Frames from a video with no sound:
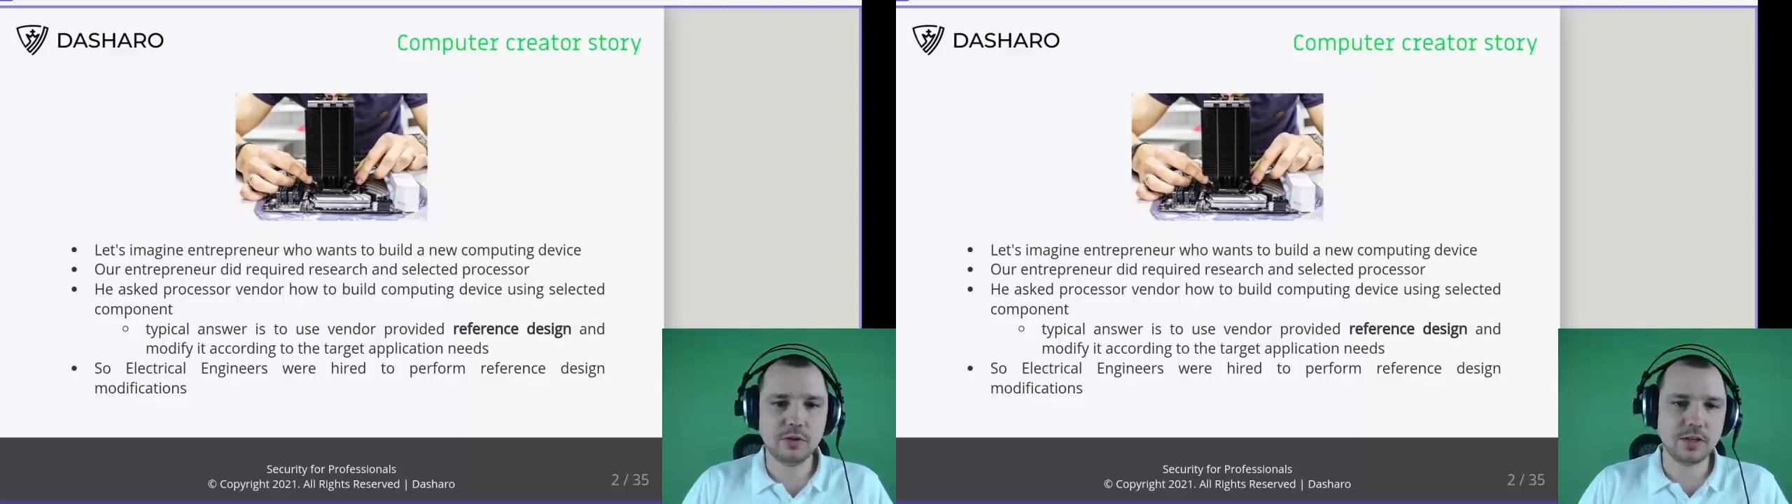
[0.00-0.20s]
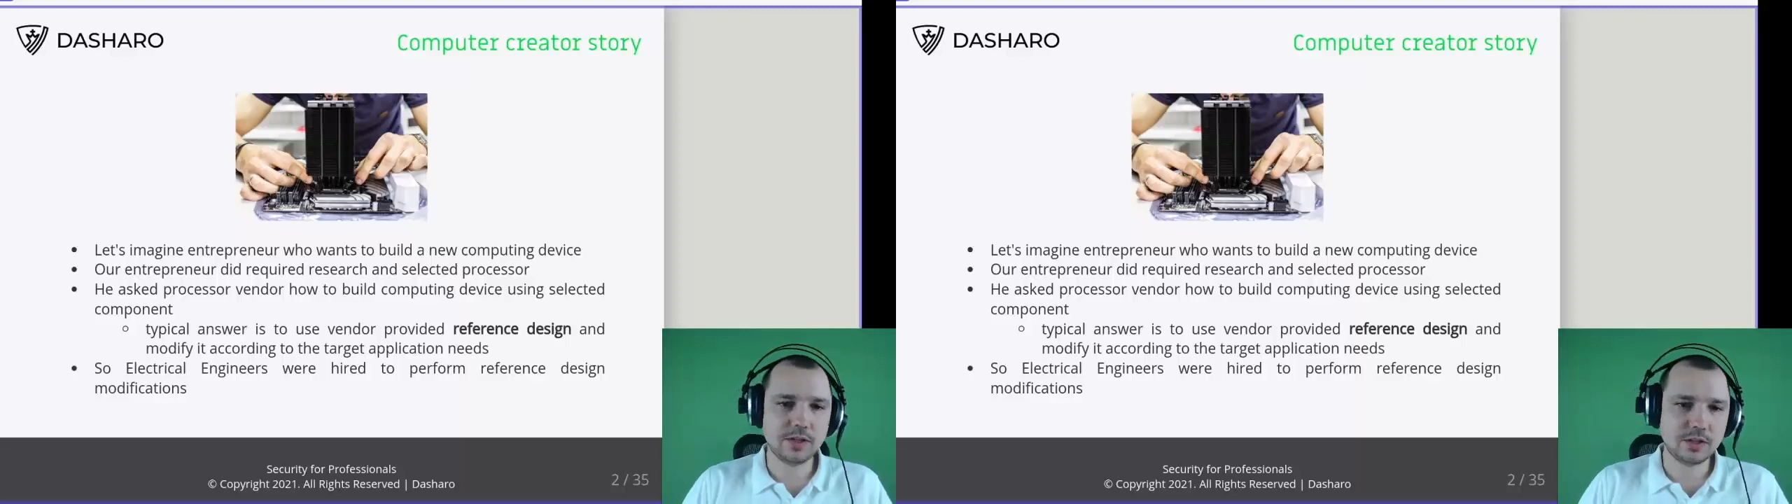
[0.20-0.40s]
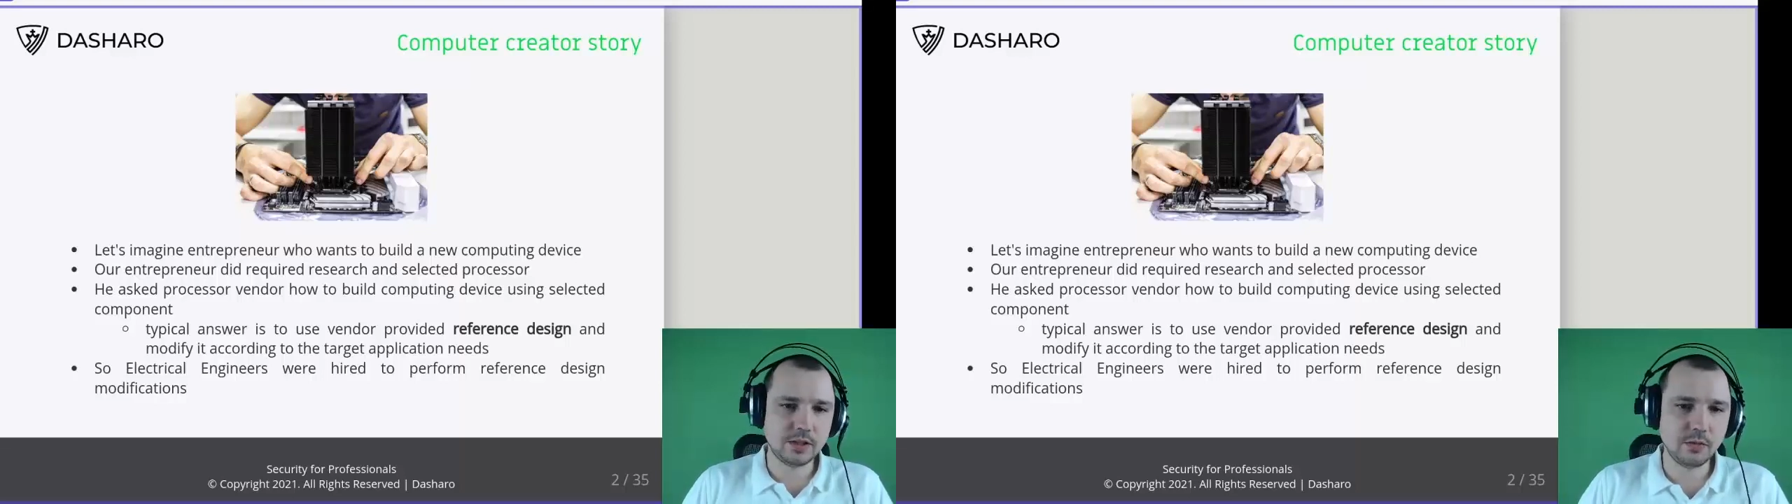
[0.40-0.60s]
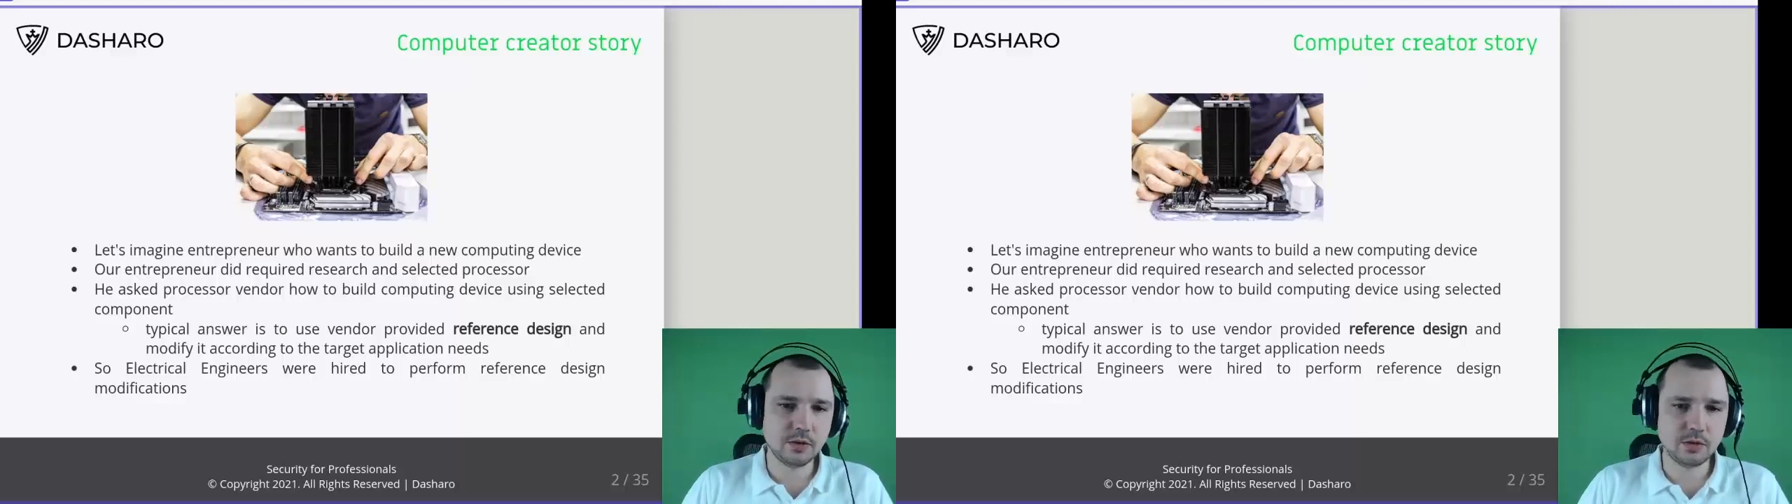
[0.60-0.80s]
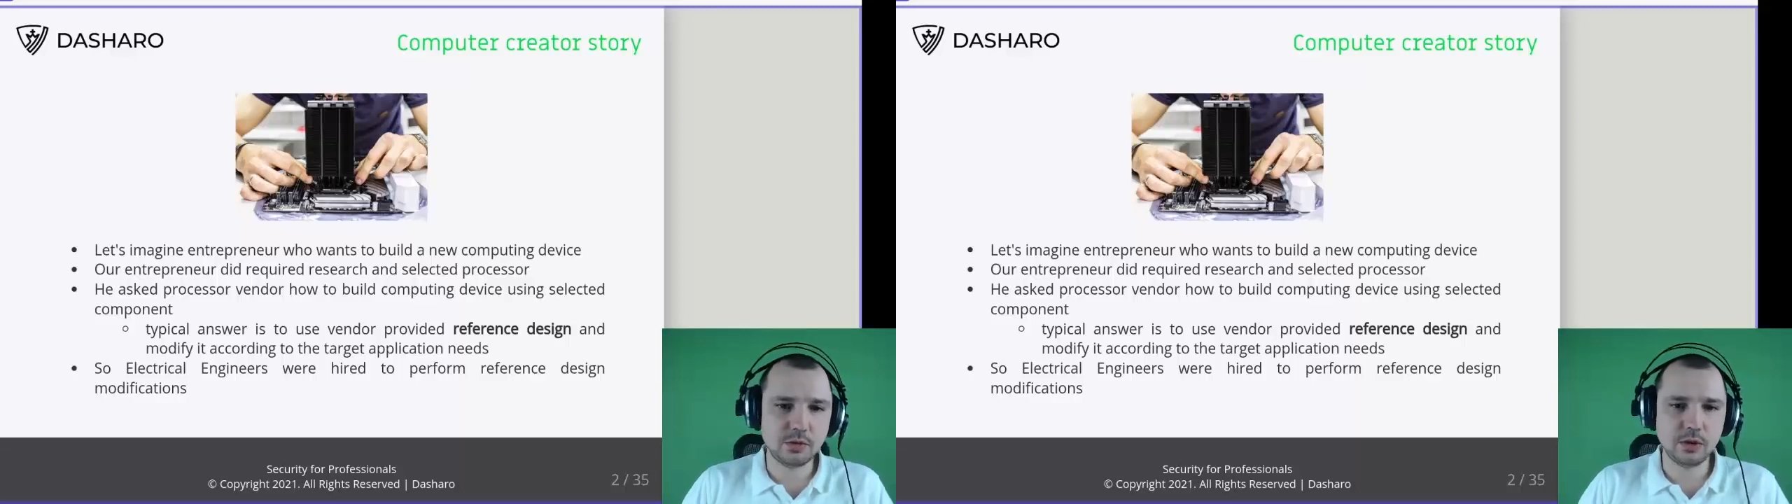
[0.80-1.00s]
device that he
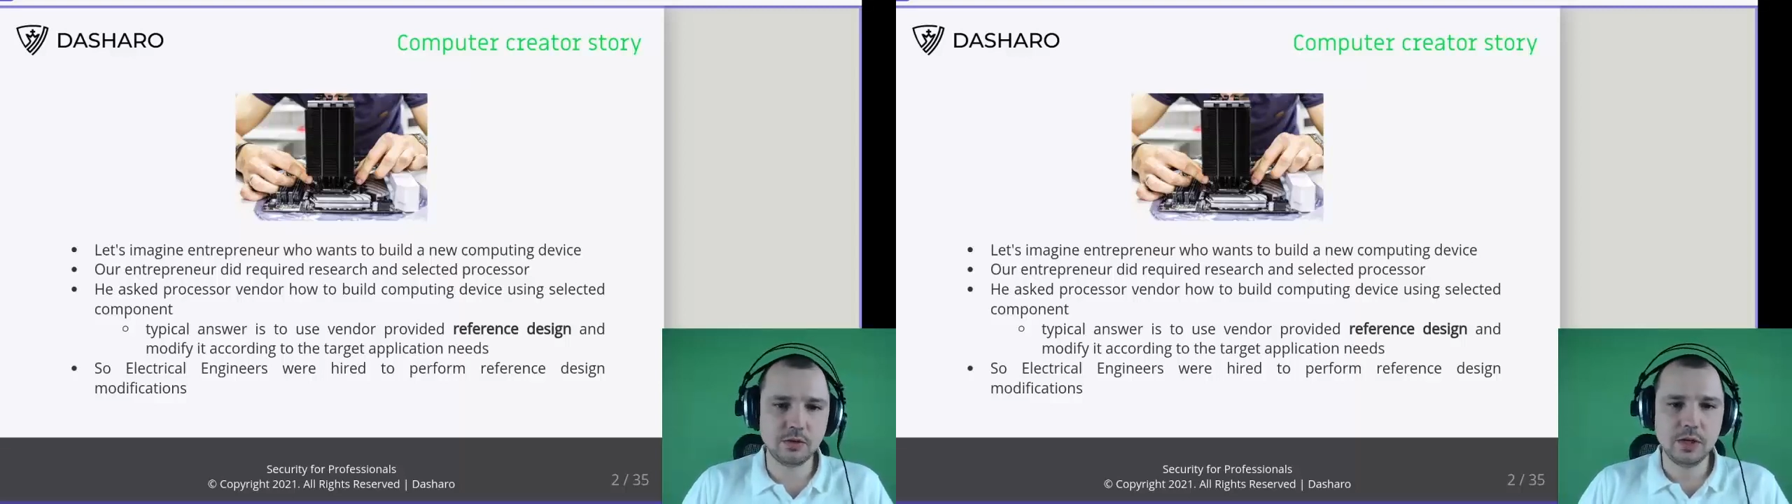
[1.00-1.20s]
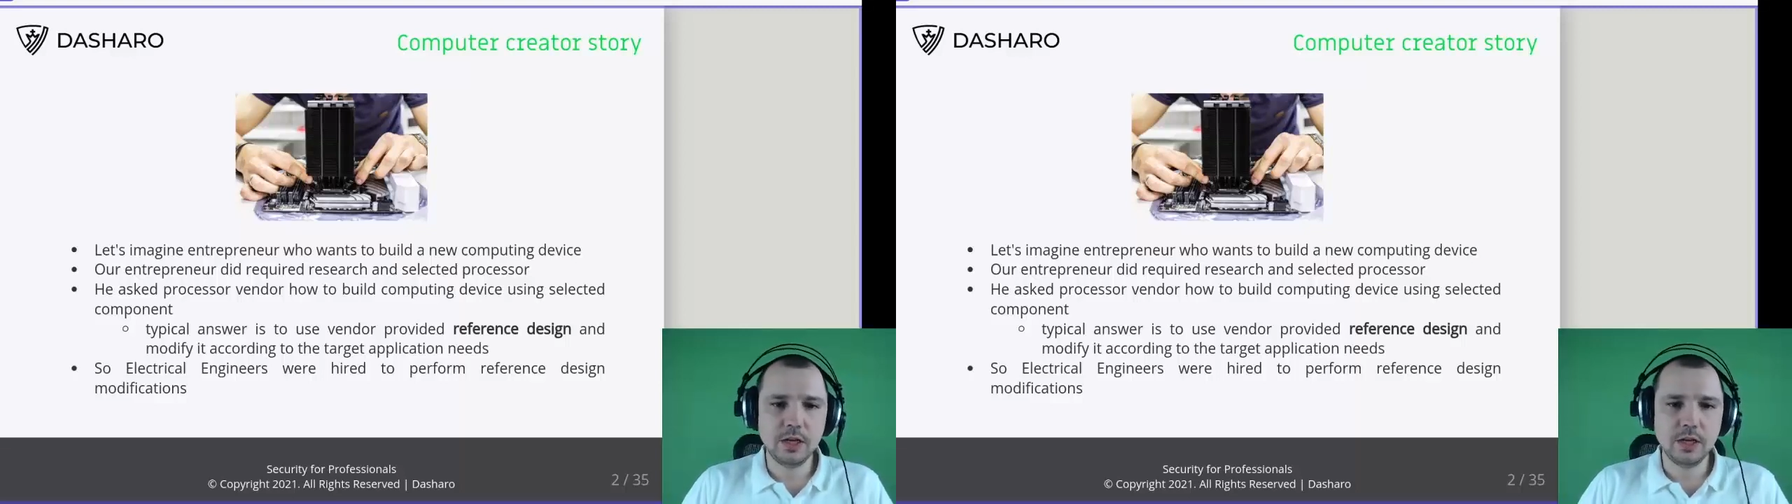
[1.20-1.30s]
wants to build.